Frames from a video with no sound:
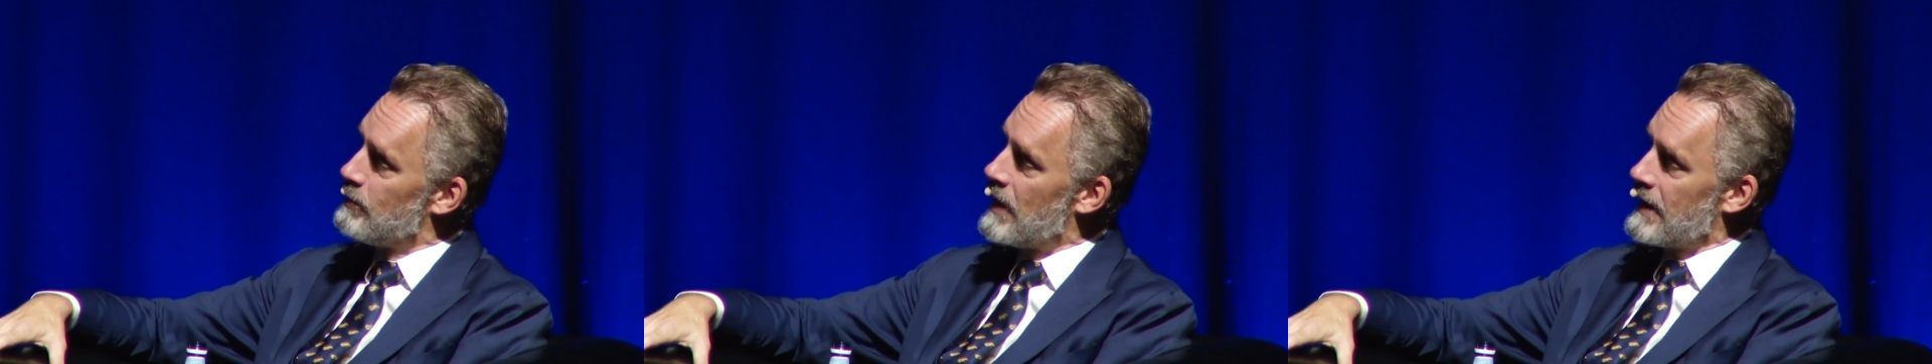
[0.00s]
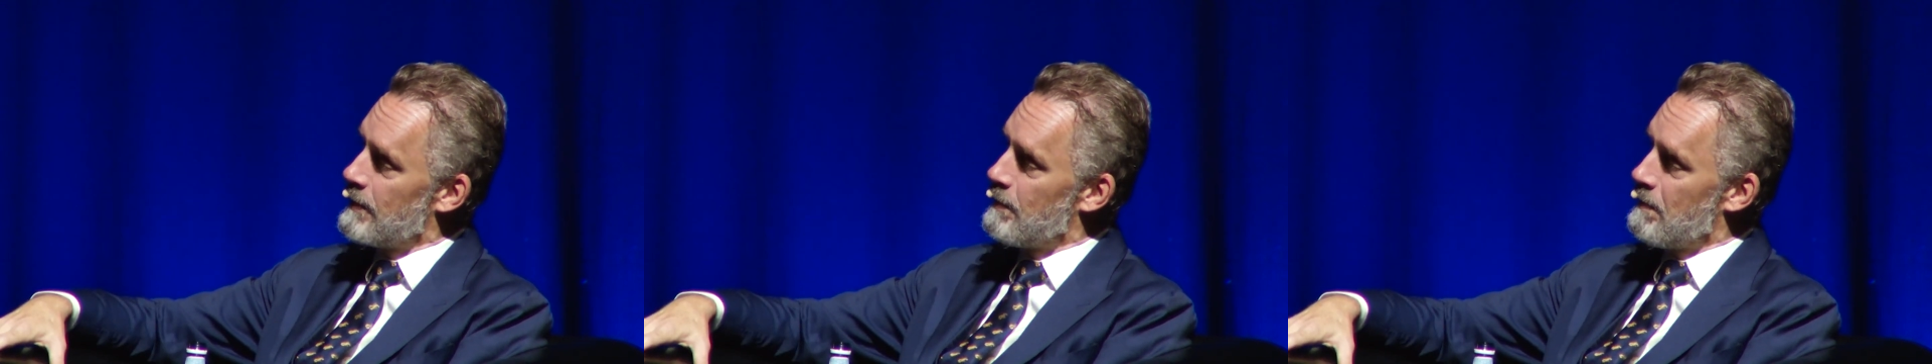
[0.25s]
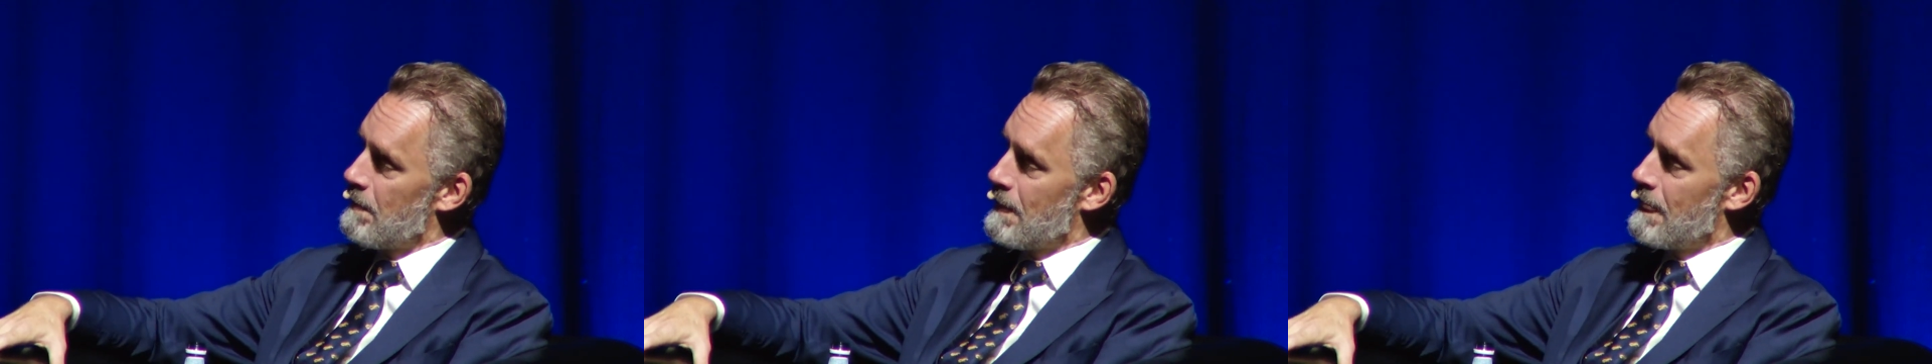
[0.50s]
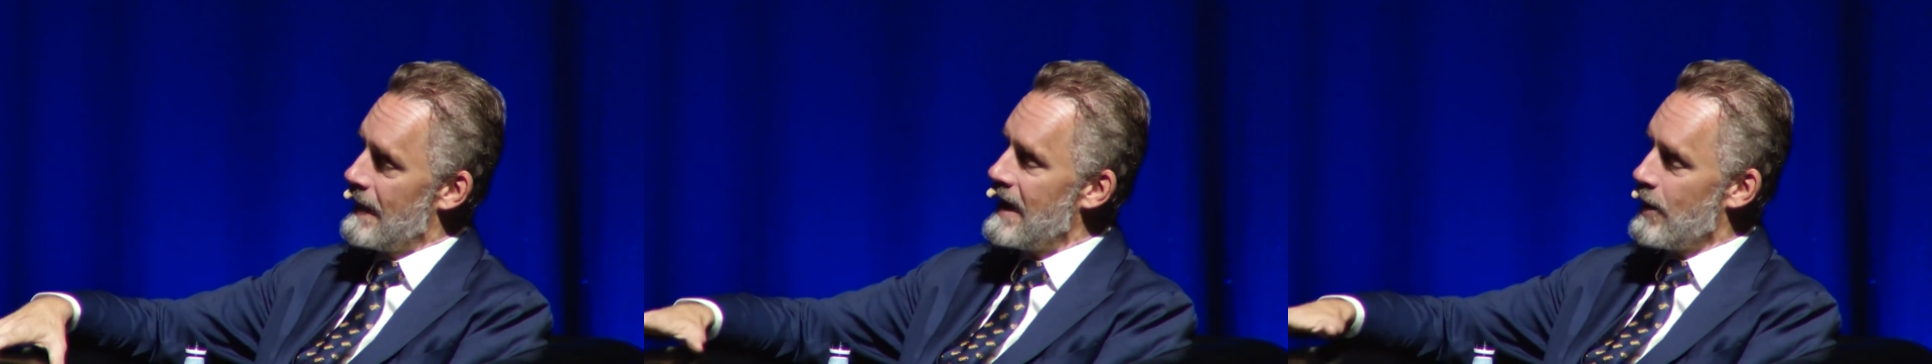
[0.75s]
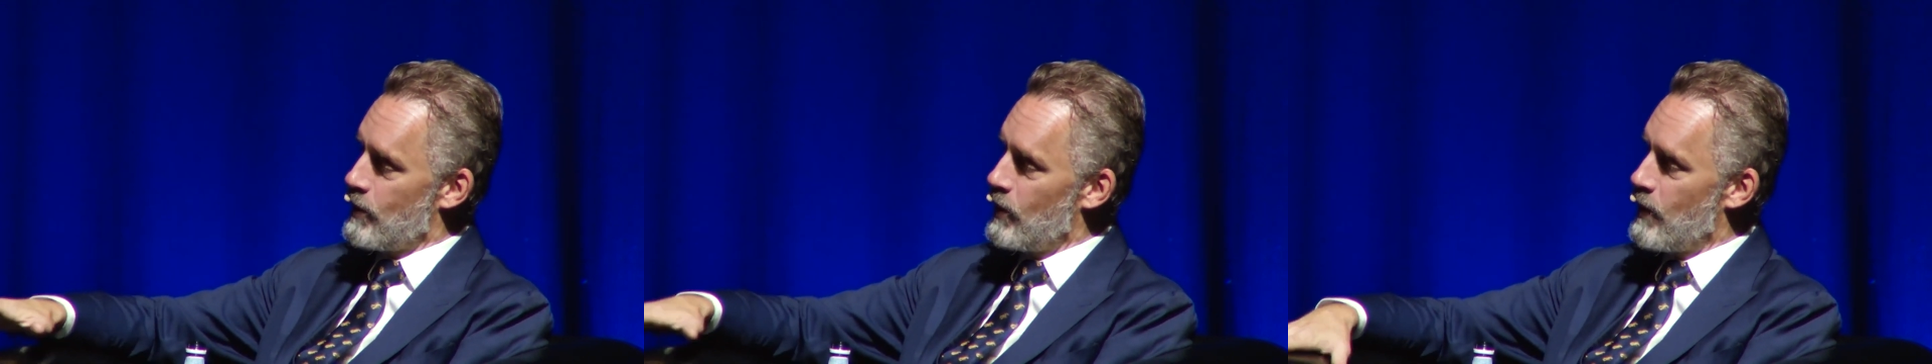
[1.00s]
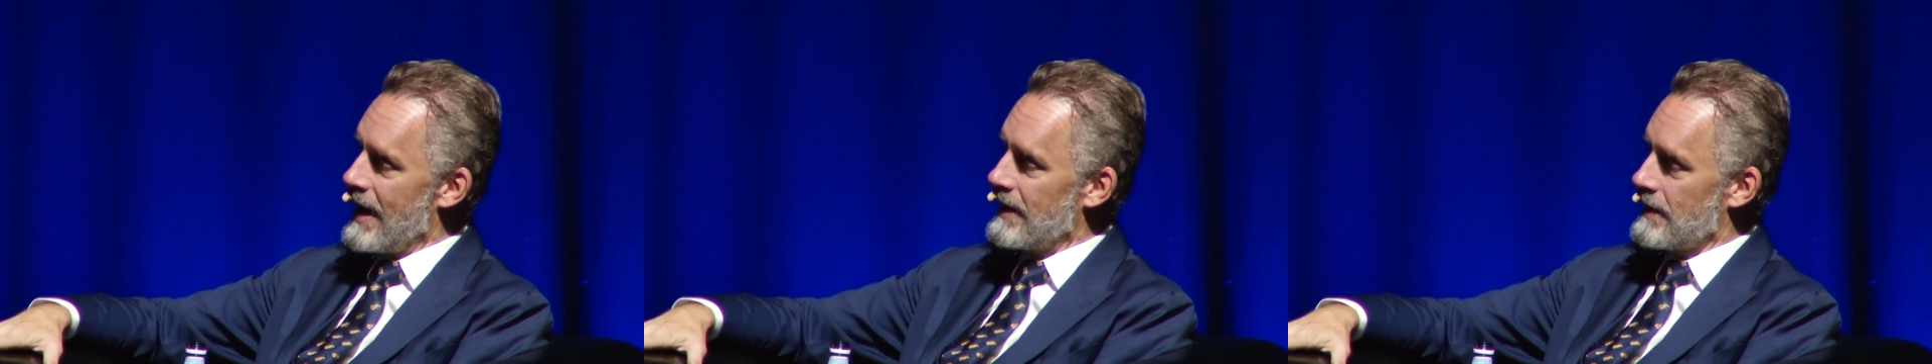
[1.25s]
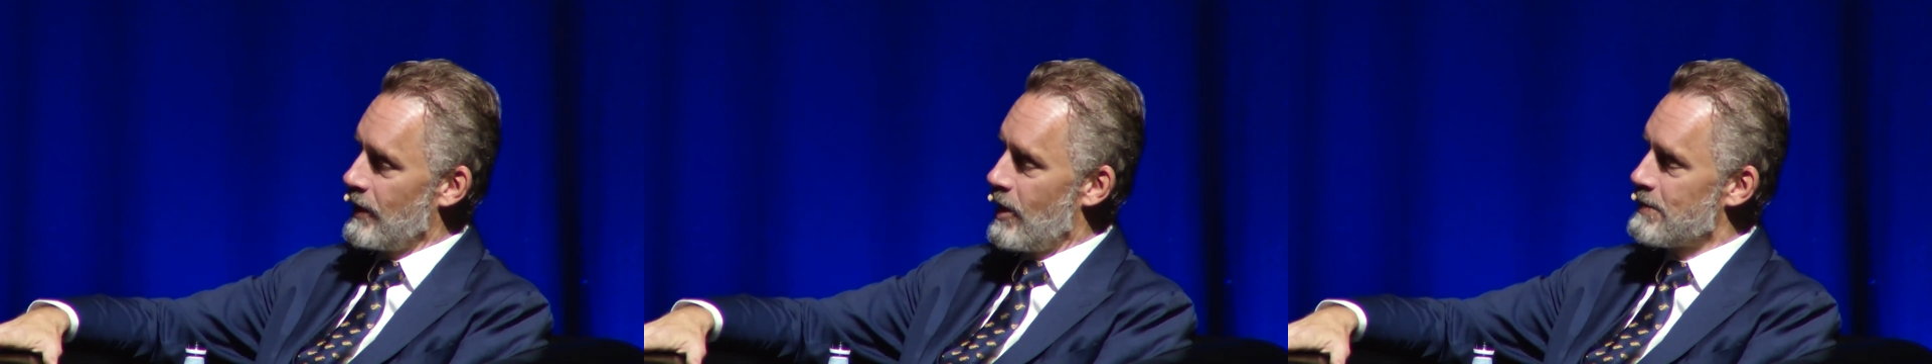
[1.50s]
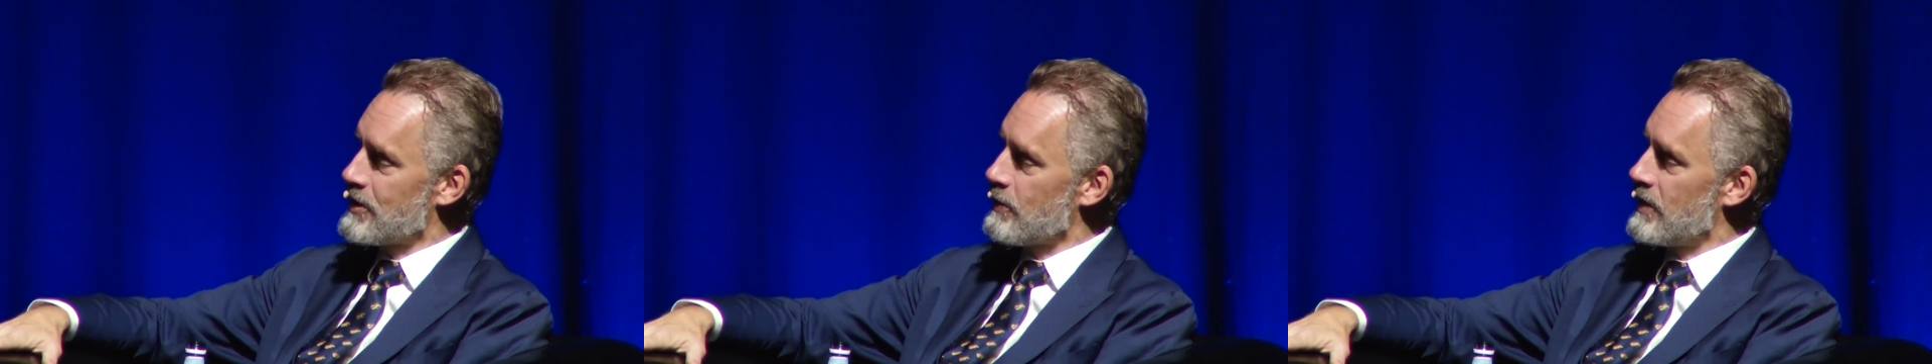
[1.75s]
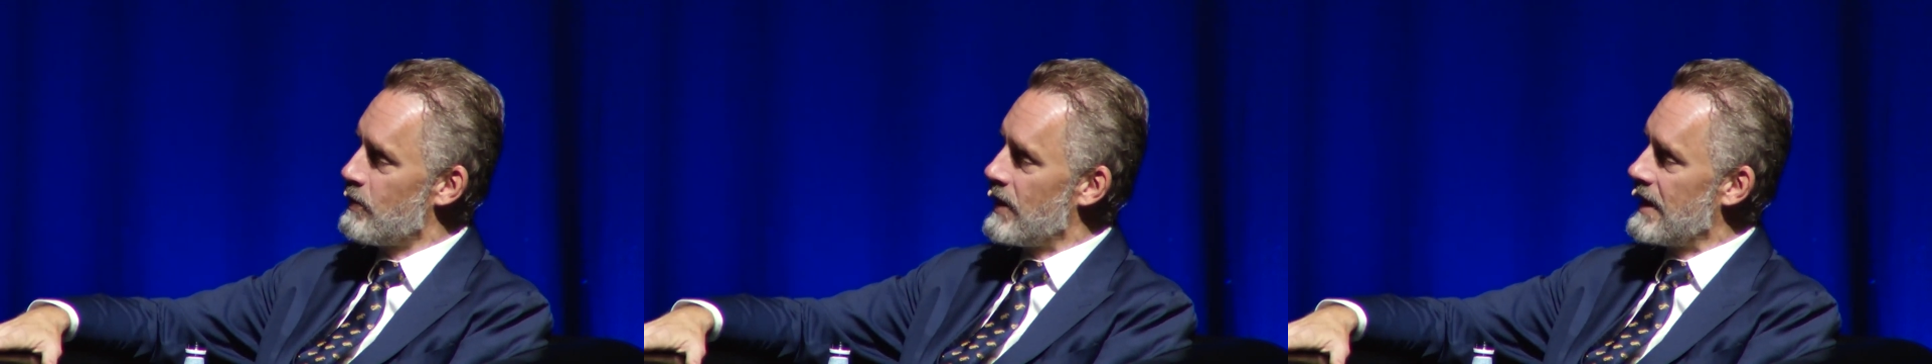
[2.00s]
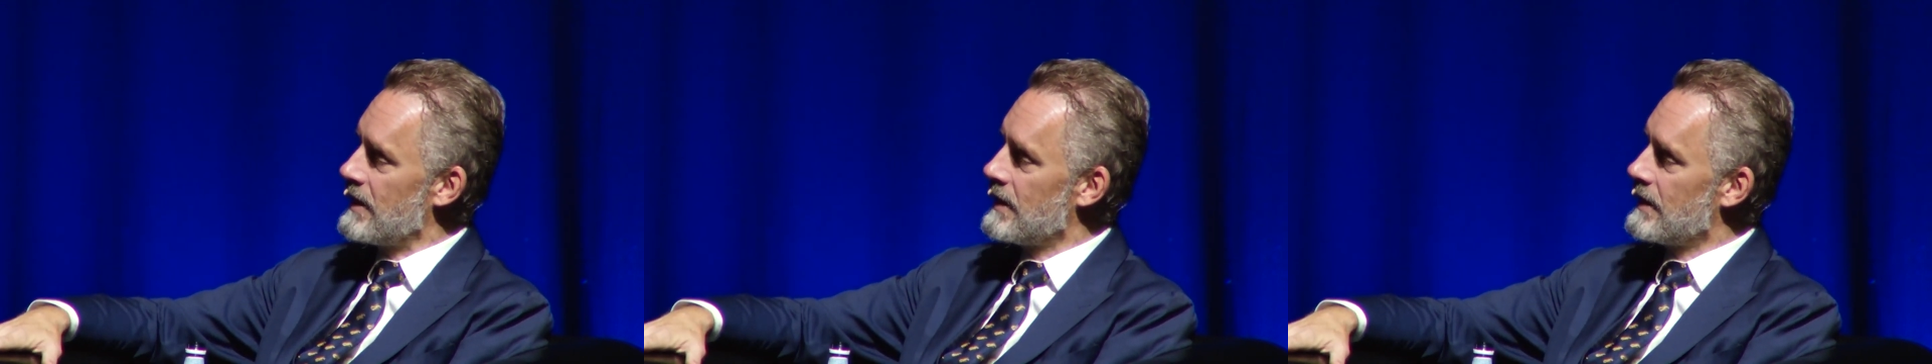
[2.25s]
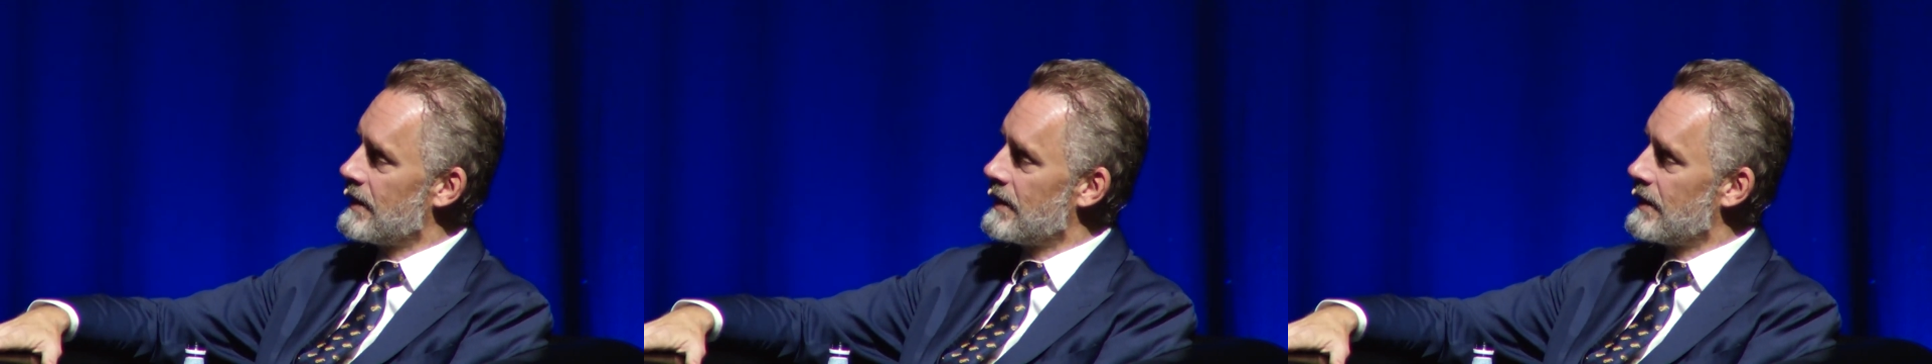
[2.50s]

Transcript: But equal weight, the lobster would win.